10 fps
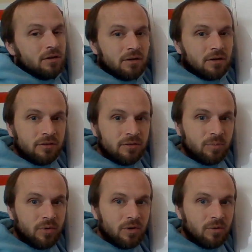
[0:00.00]
Okay, so
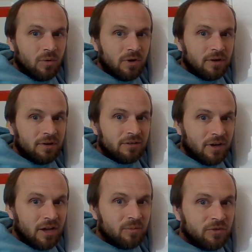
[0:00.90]
0.1
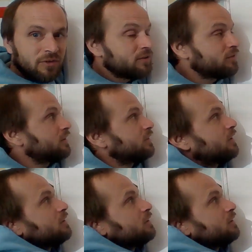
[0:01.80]
times 60, and that